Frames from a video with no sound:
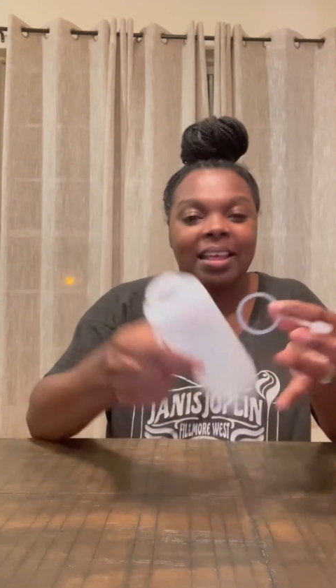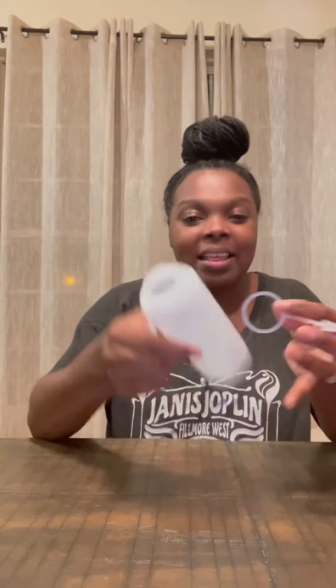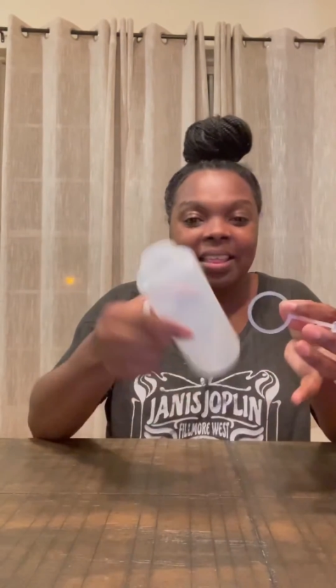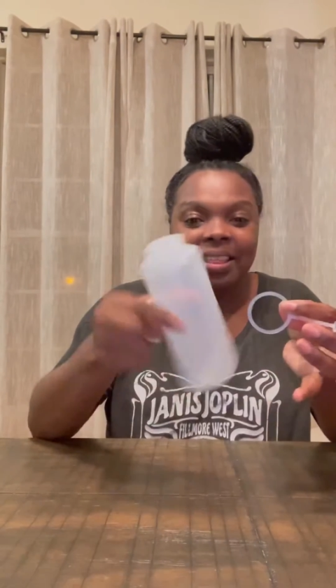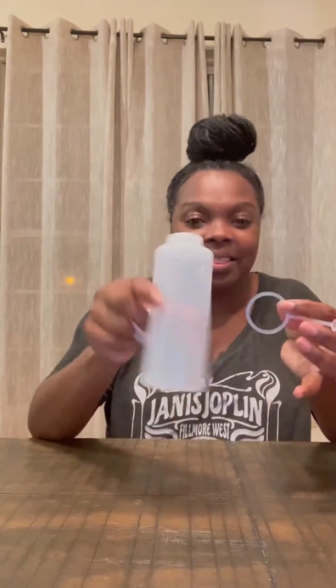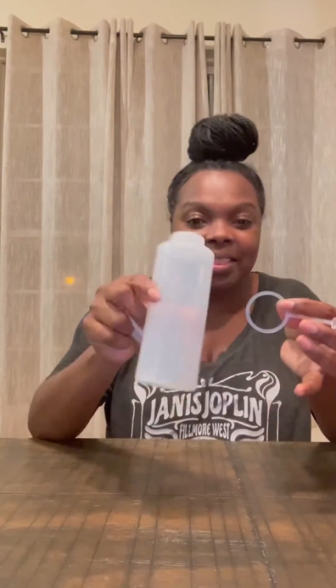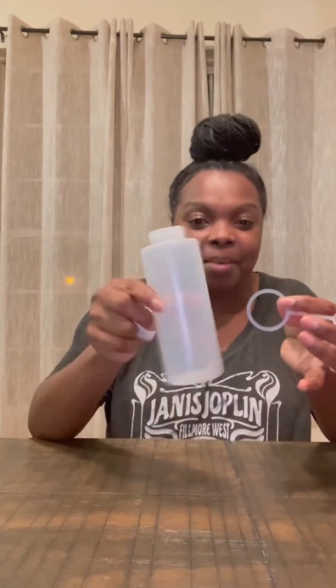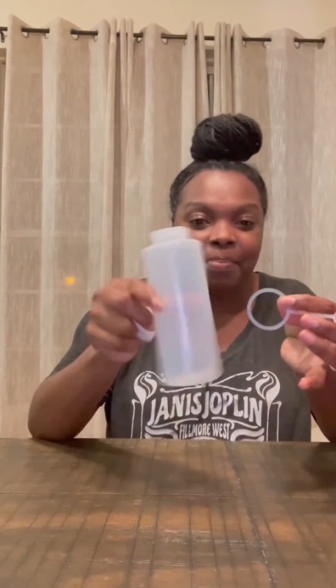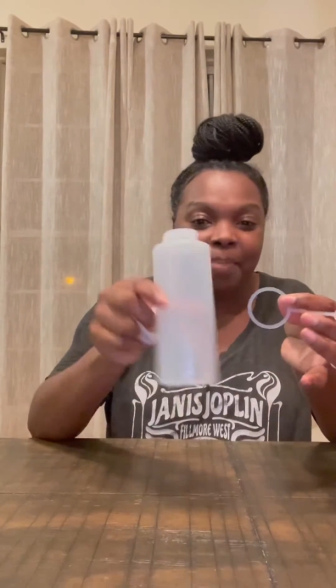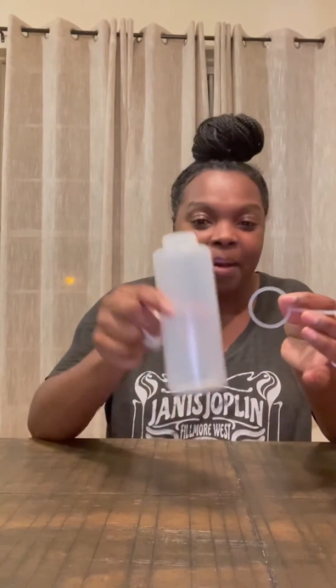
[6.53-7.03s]

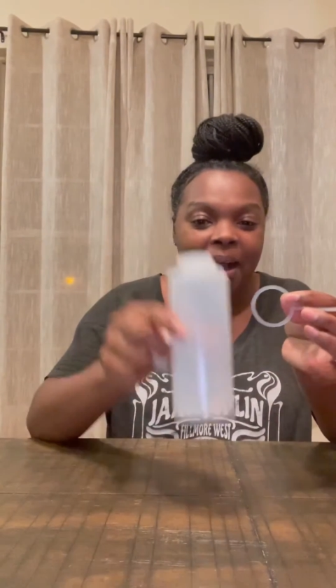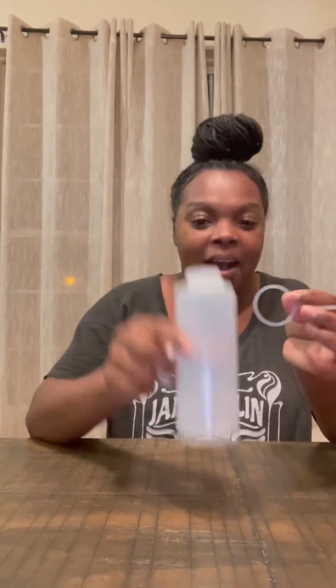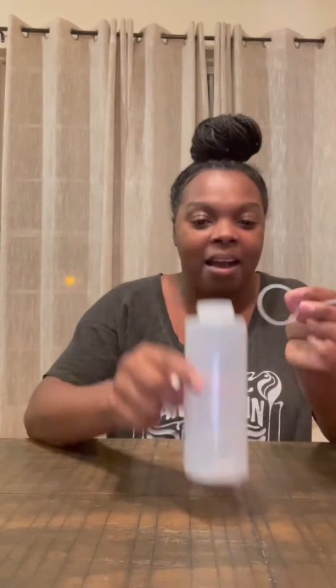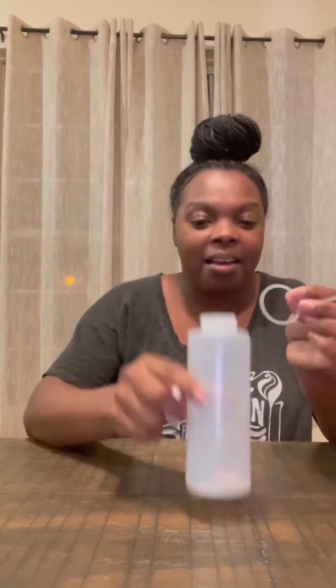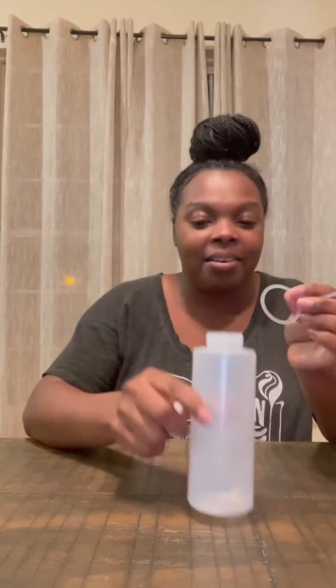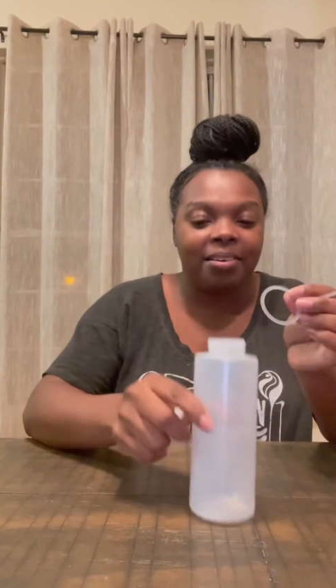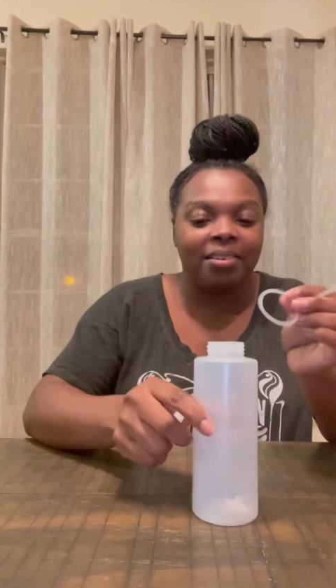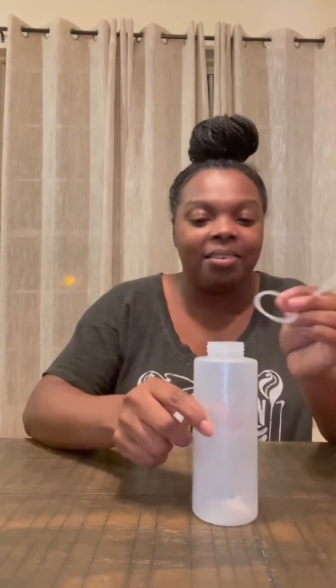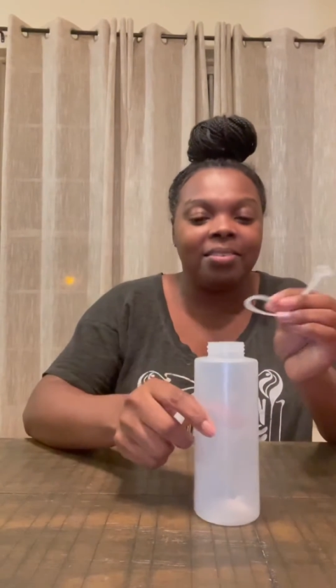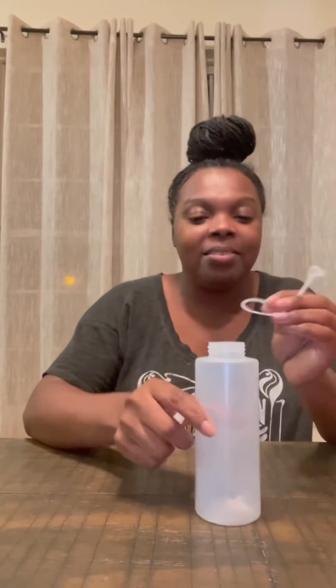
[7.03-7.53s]
The
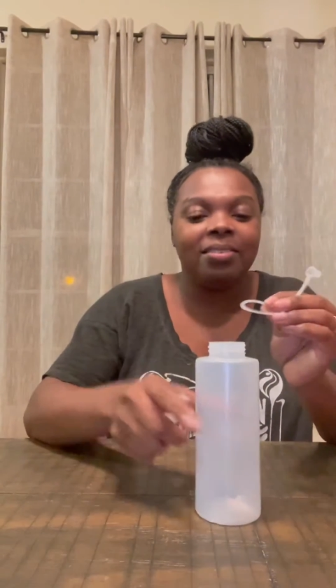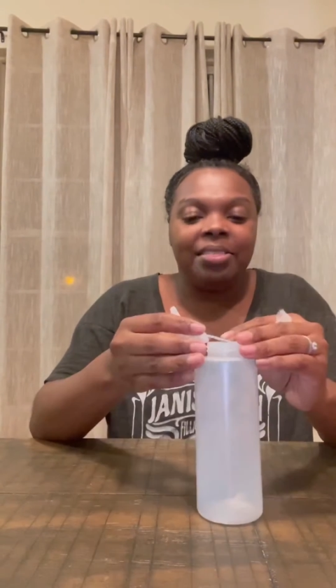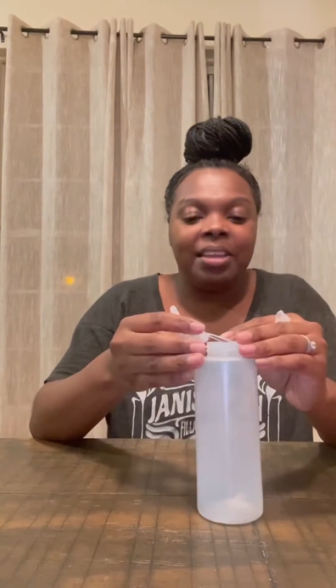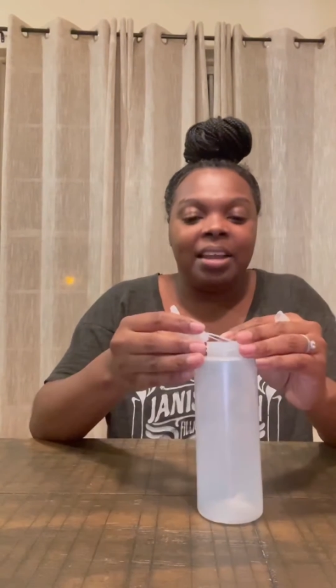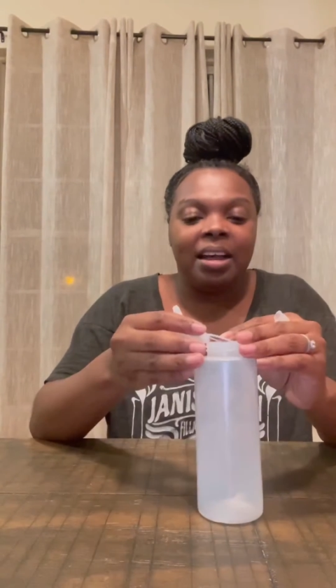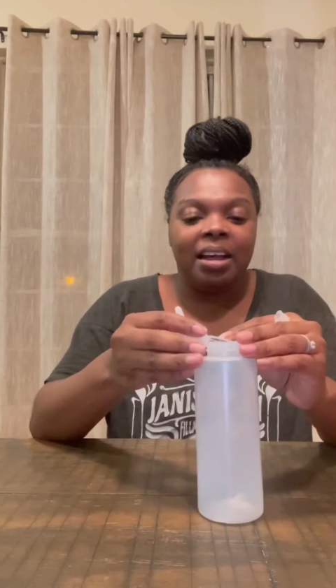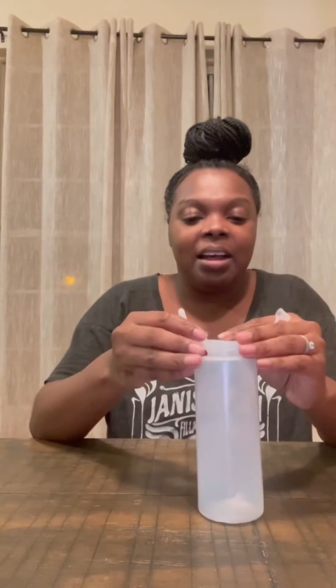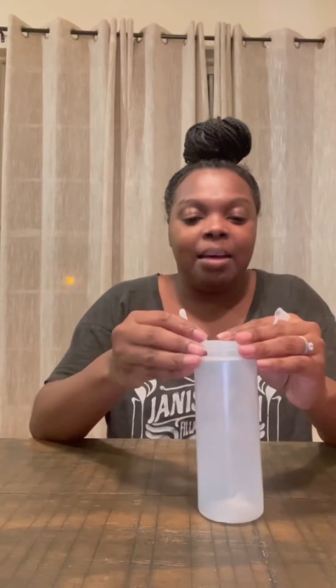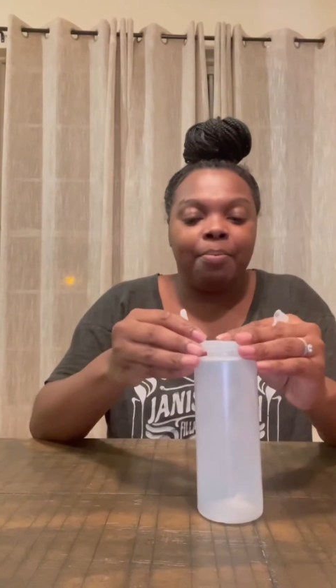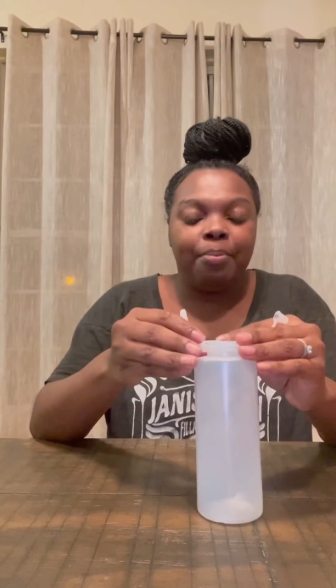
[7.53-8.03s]
bottle, the